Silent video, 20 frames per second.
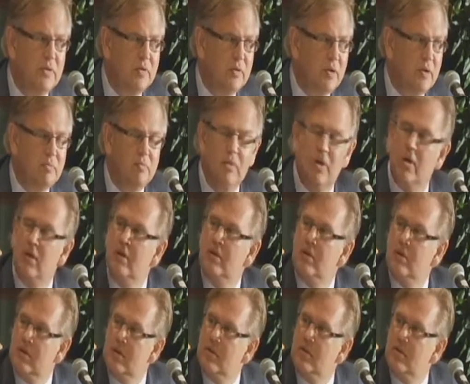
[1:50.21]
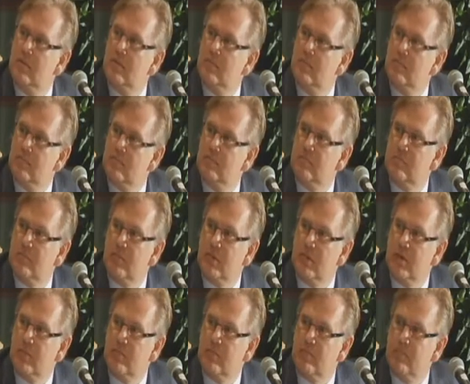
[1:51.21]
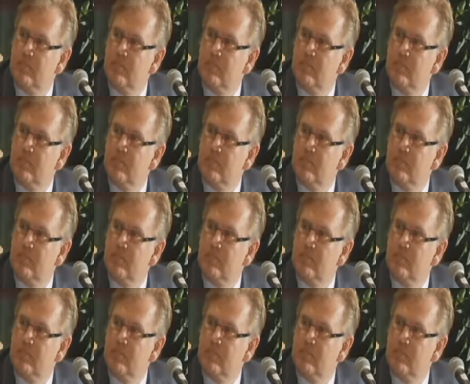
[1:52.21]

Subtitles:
So, yeah.